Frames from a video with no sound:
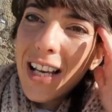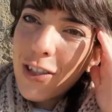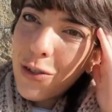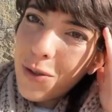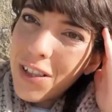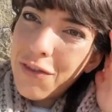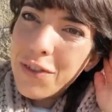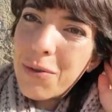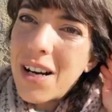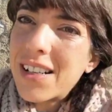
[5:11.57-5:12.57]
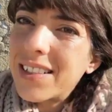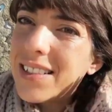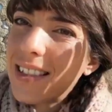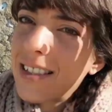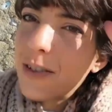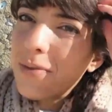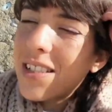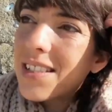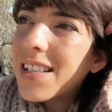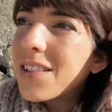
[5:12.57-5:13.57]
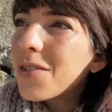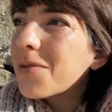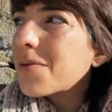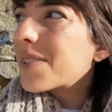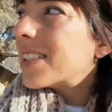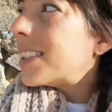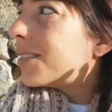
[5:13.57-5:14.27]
So if you are in the situation that you really